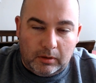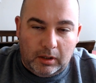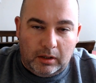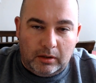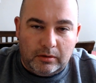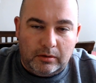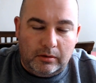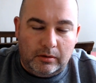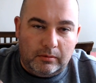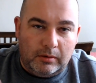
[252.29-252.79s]
I'll
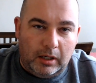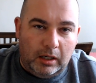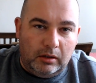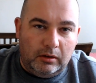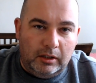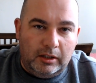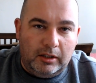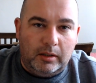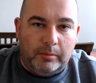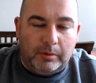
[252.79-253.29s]
just, I'll
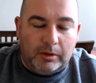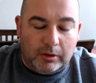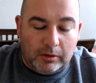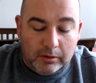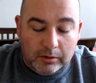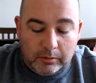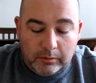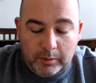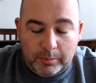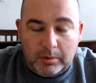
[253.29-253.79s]
link them in the
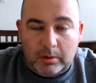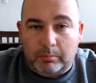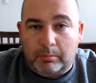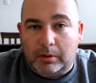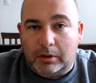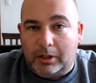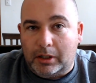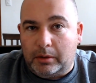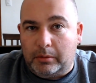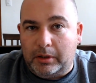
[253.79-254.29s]
description
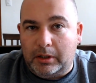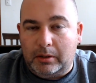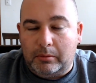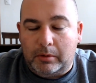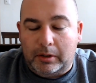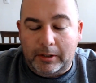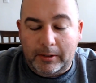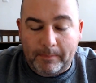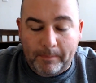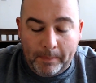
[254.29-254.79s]
below
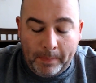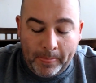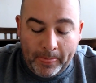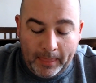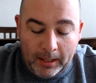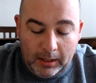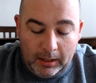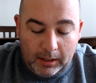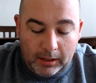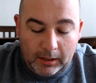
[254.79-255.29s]
anyway.
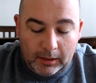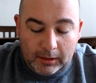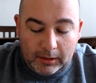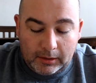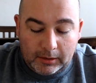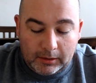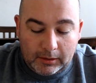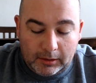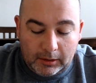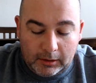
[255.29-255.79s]

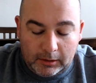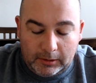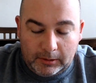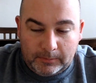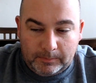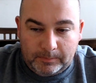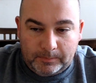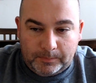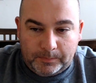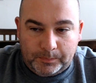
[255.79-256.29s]
And
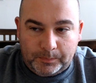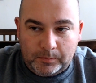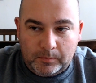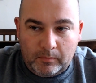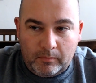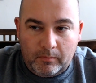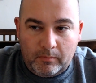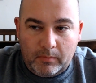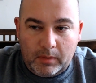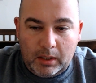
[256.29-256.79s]
um,
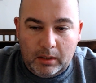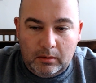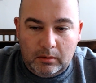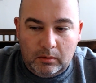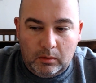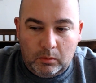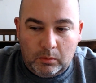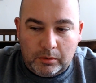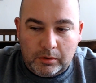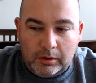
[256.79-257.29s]

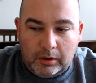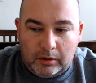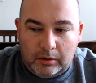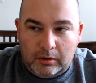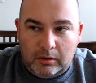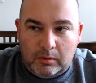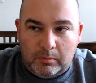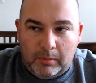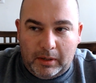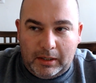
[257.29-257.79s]
also,
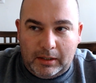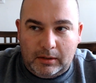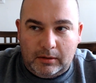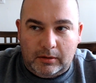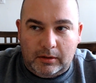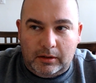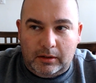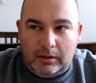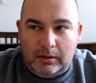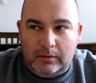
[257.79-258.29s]
you may
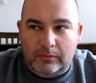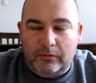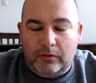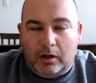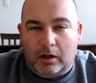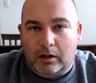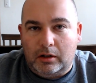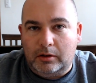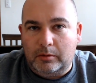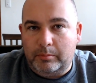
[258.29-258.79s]
need
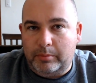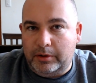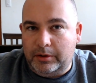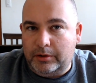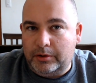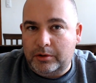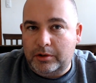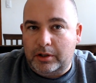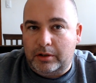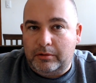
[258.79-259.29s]
file and printer
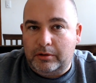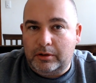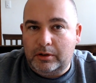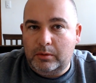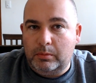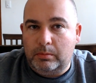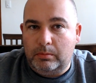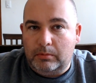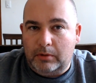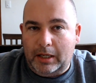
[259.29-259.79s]
sharing
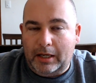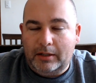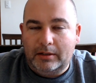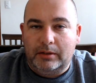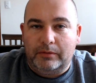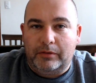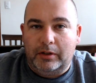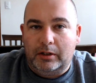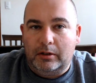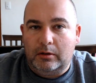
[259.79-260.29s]

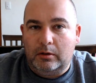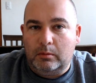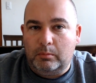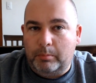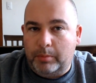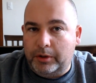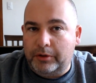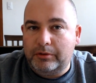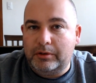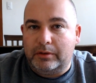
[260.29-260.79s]
activated on
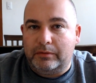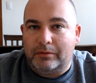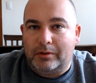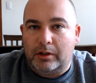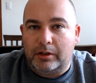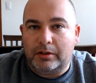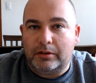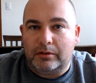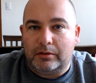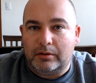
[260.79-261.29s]
both
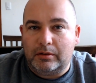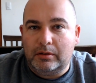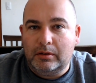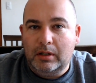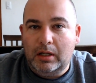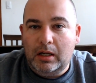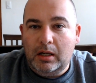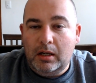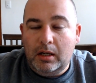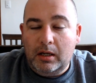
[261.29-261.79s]
devices.
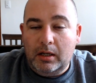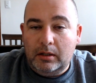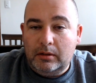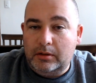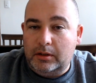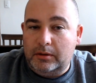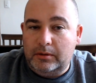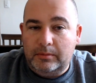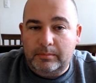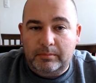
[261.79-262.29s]

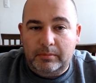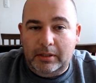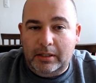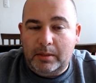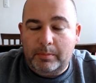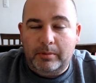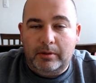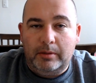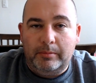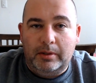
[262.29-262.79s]
So that's
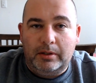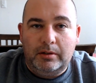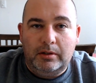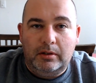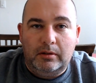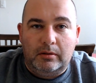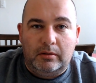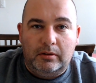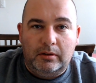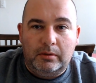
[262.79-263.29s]
pretty much
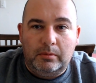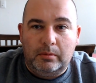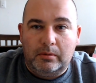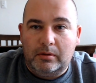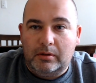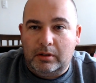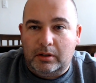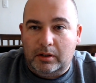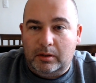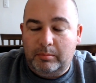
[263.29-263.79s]
it. This was
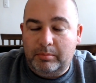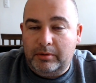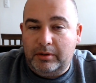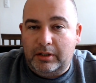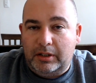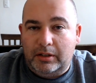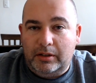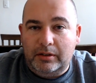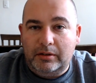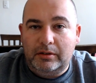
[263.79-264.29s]
uh, pretty
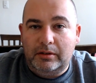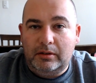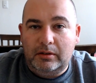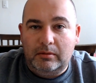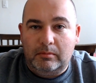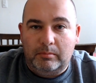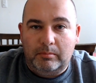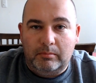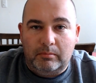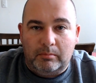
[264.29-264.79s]
easy,
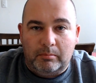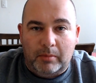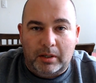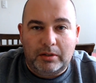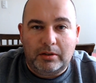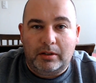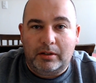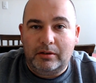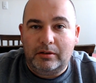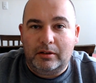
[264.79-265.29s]
much
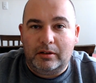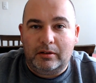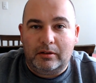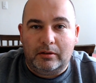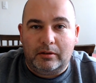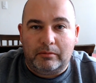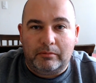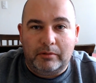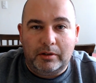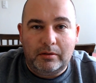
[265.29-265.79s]
easier than the
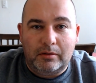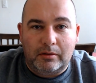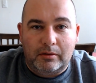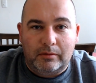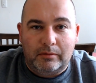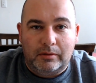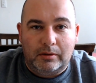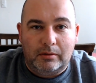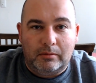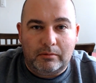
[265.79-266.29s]
rest of
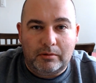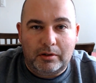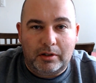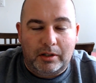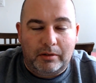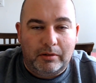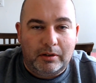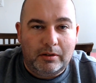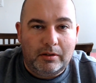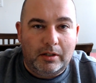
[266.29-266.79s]
the
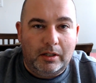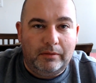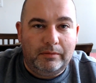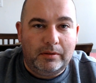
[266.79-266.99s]
sharing stuff.